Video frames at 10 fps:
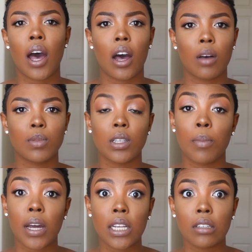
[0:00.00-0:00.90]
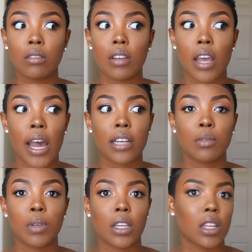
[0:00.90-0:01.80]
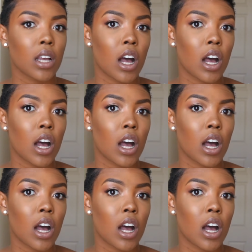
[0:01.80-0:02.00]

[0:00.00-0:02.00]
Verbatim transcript: Um, somebody asked me in the